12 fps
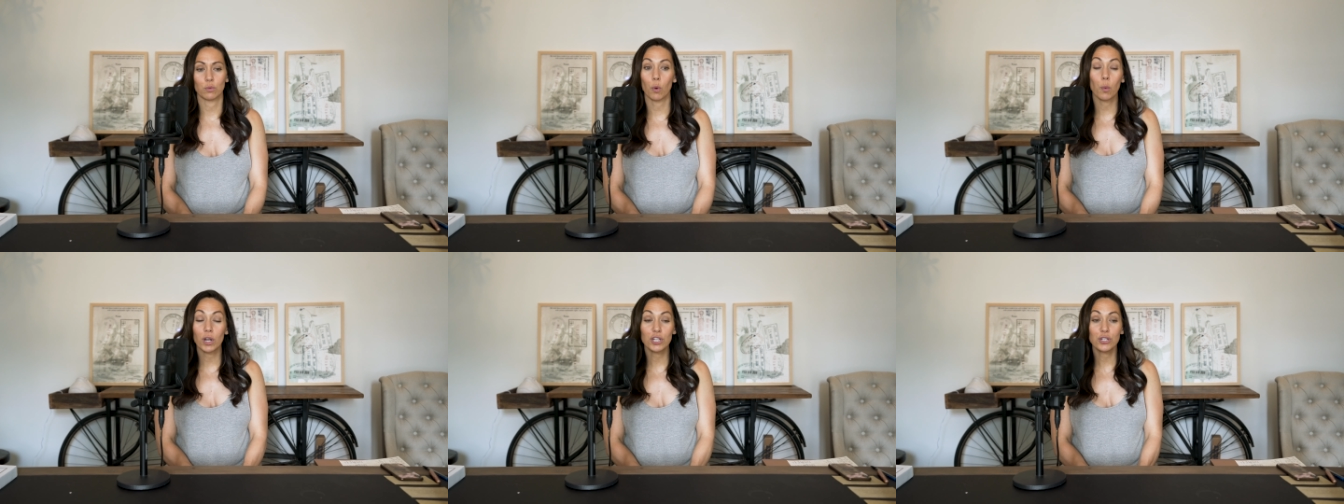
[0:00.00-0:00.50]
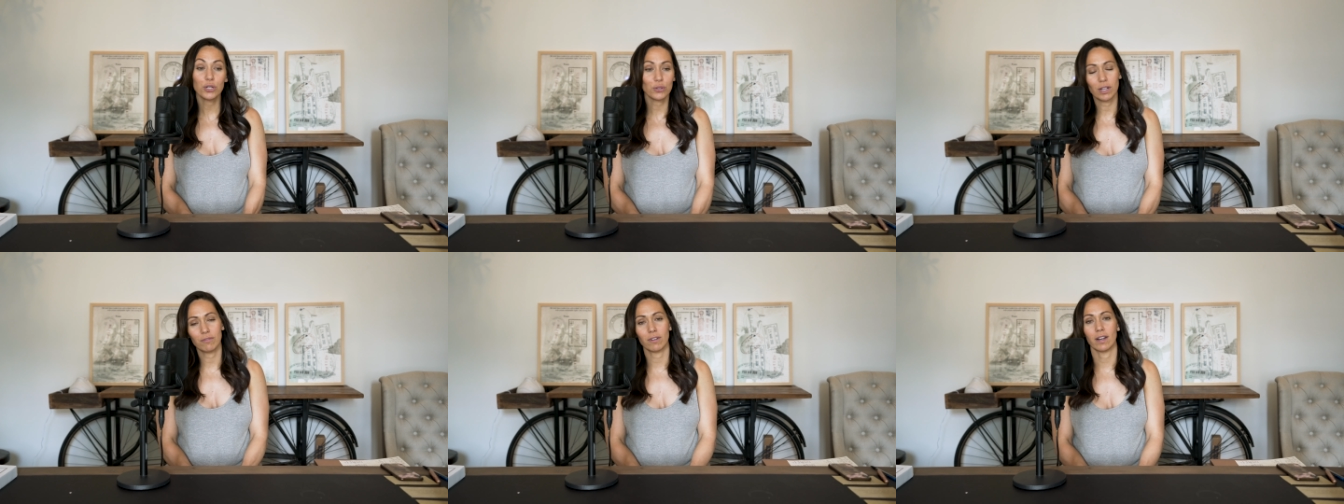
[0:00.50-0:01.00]
well, what did you do
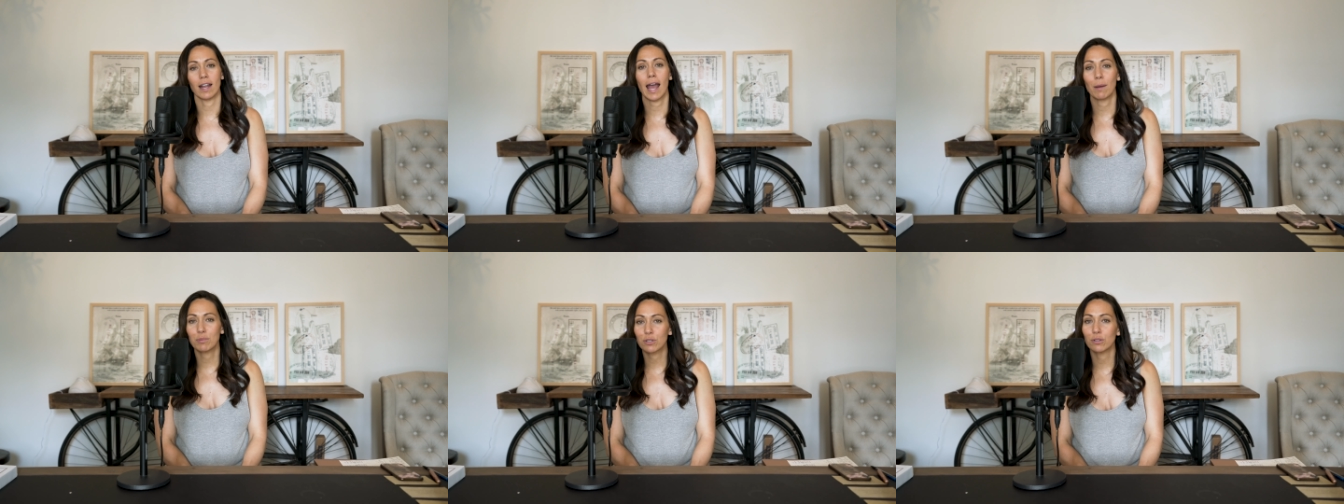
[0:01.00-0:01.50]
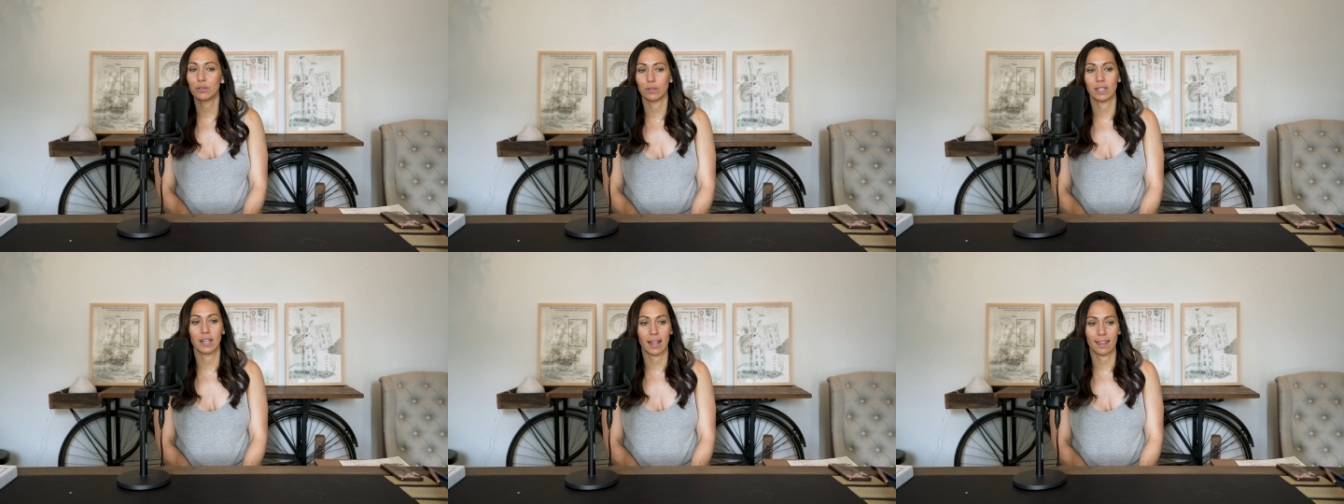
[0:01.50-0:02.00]
different?
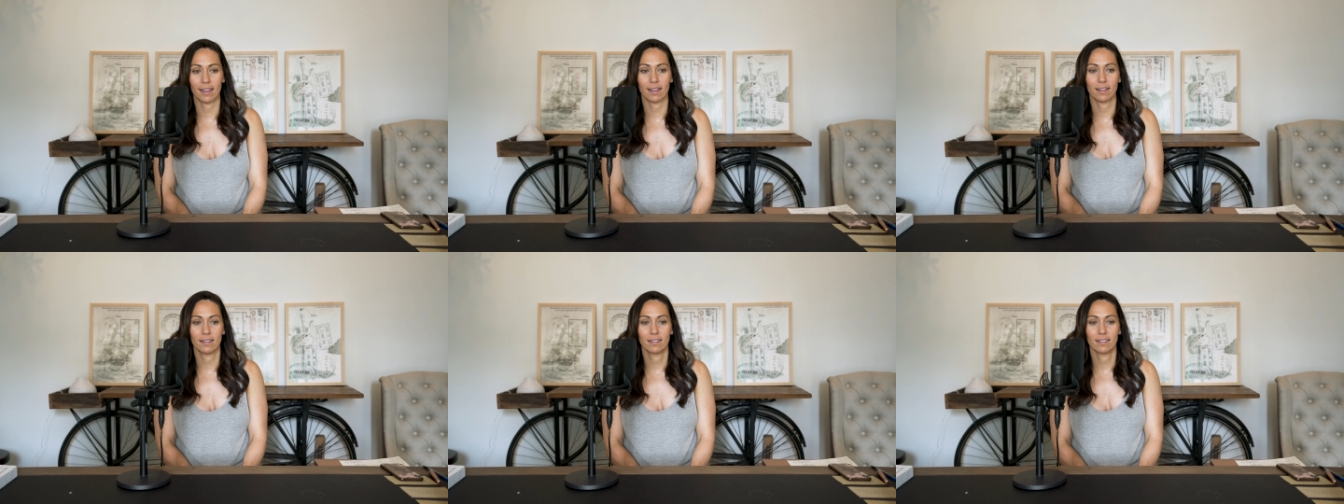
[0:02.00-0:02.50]
Absolutely nothing.